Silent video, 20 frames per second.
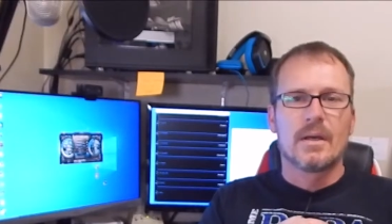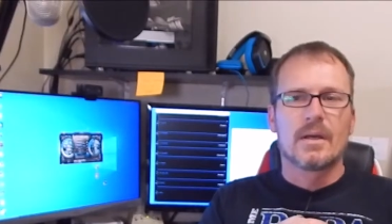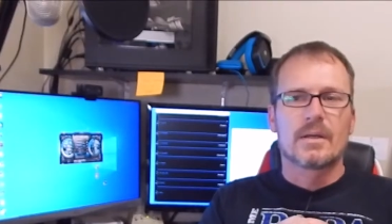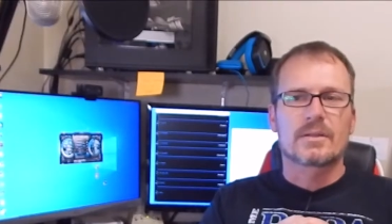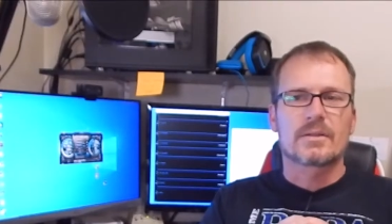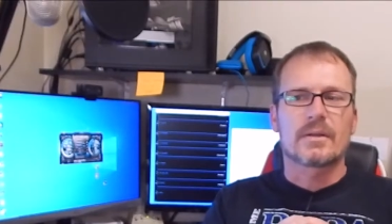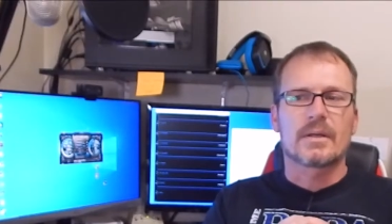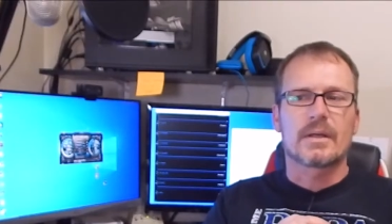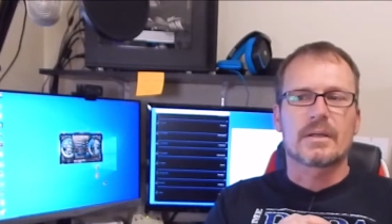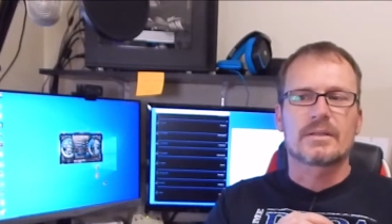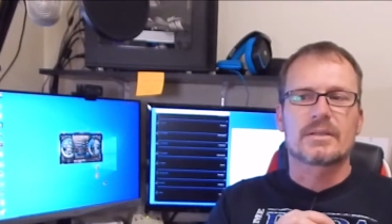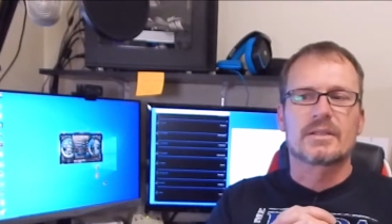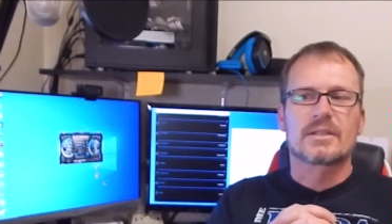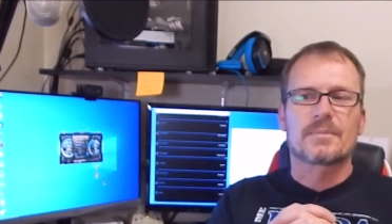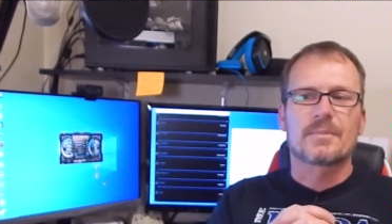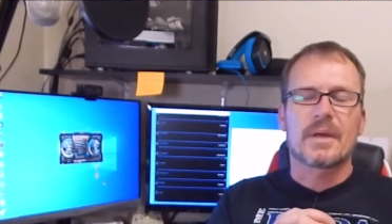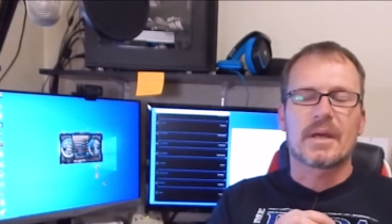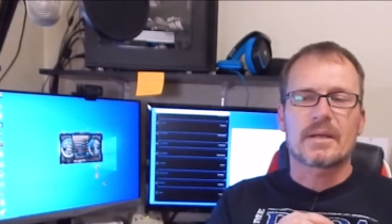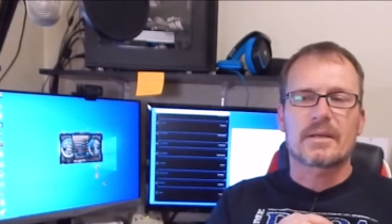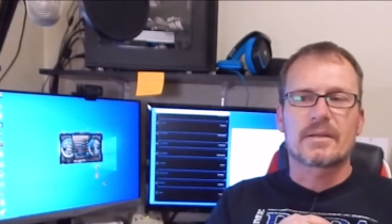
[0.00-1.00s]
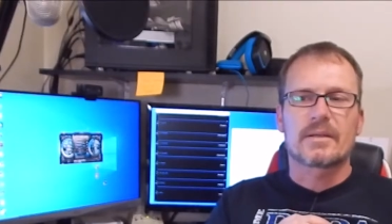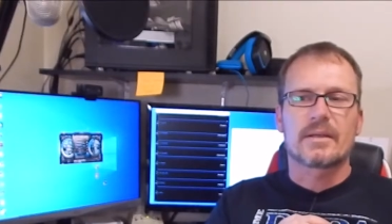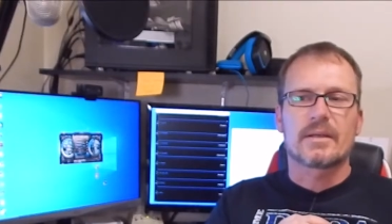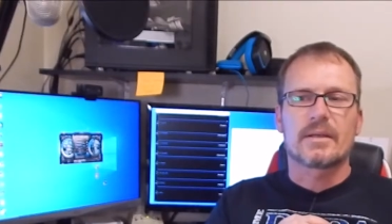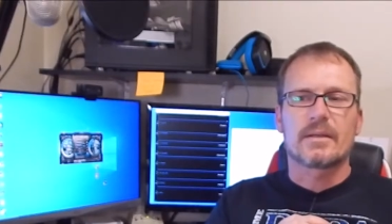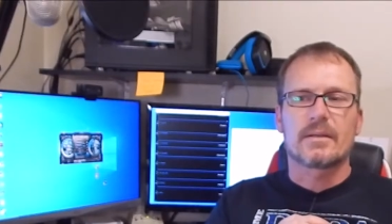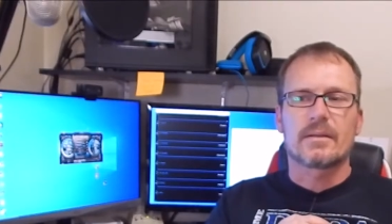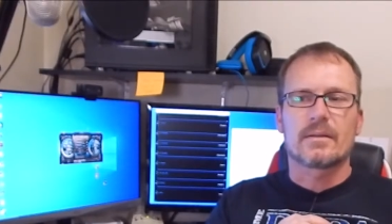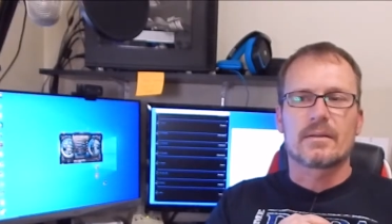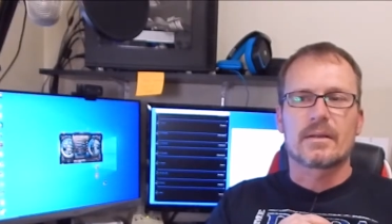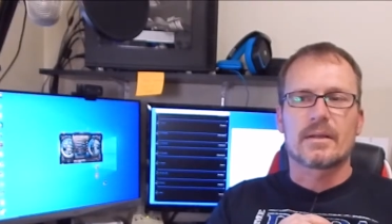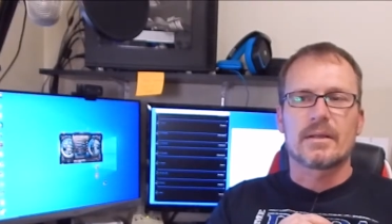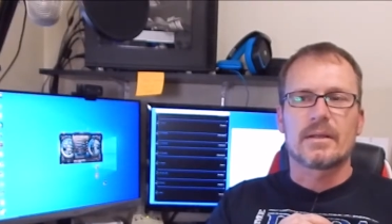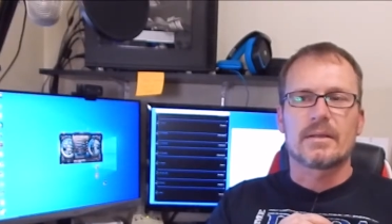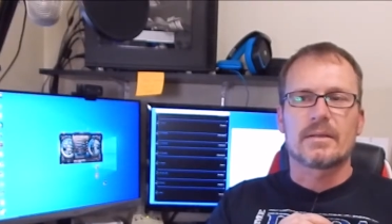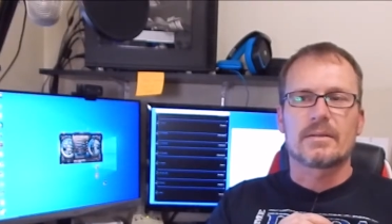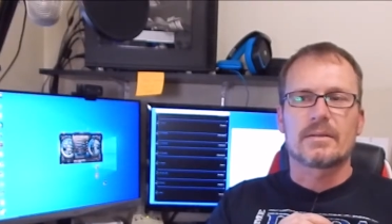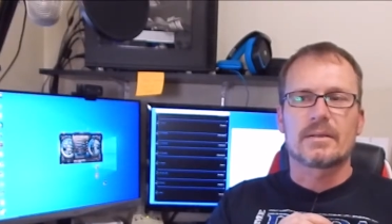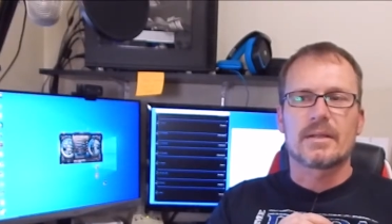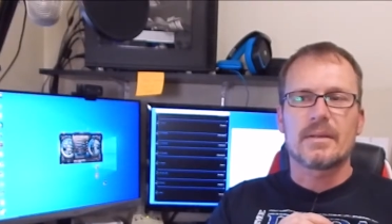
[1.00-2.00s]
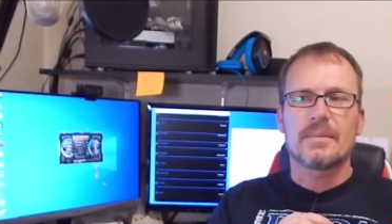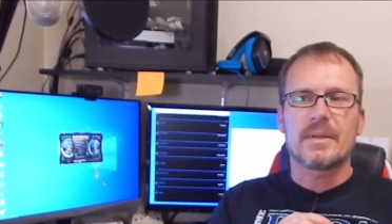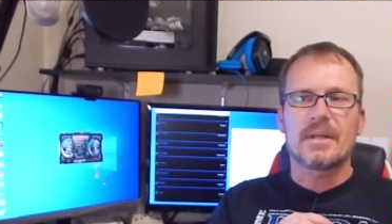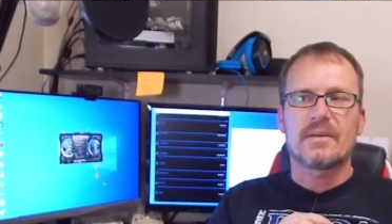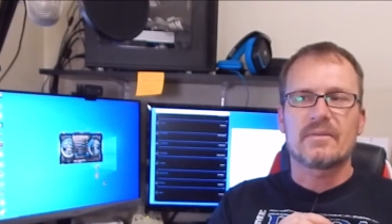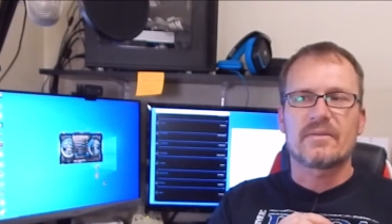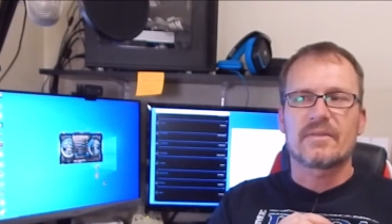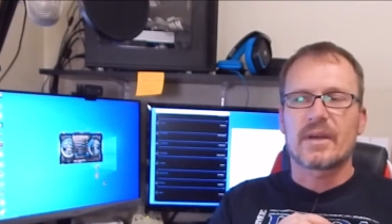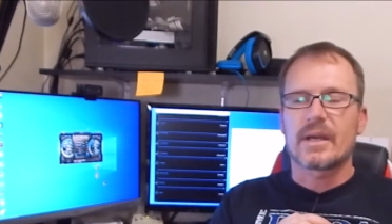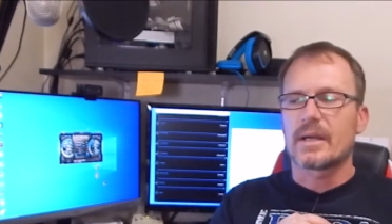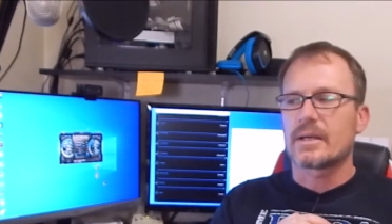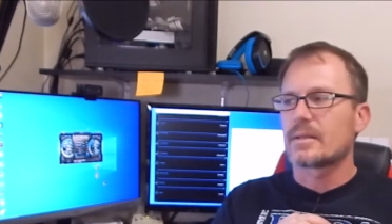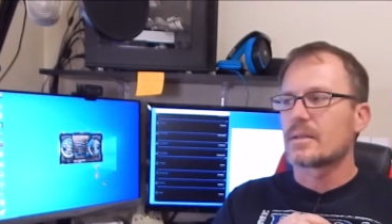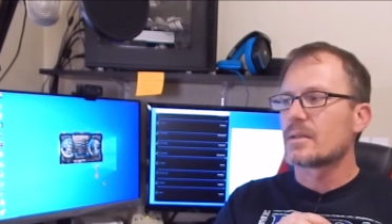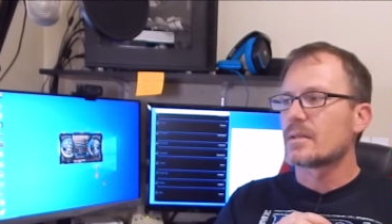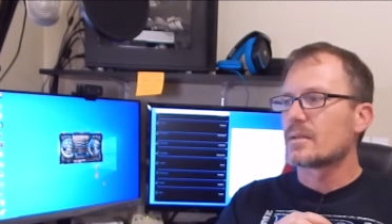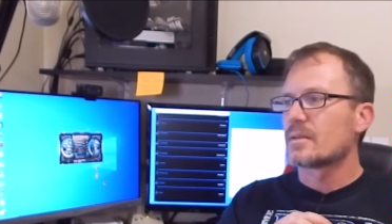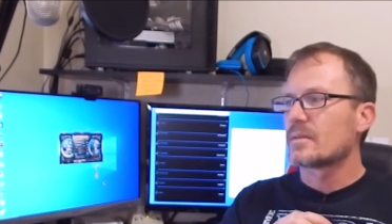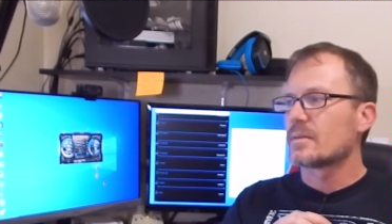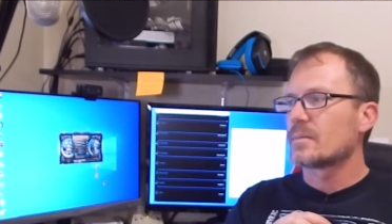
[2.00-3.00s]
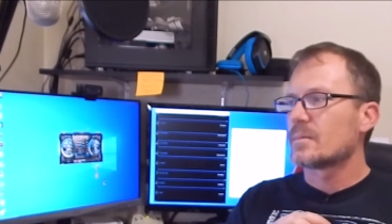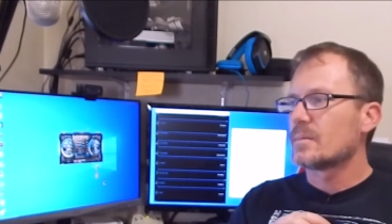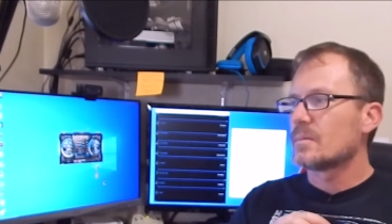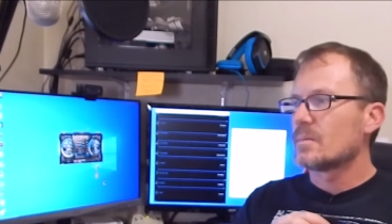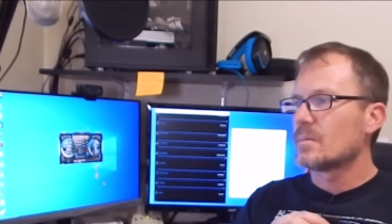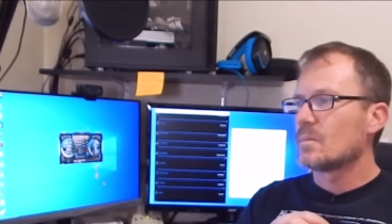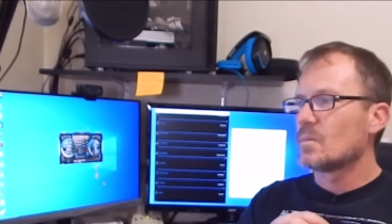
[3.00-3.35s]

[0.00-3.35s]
So I suspect that the limiting factor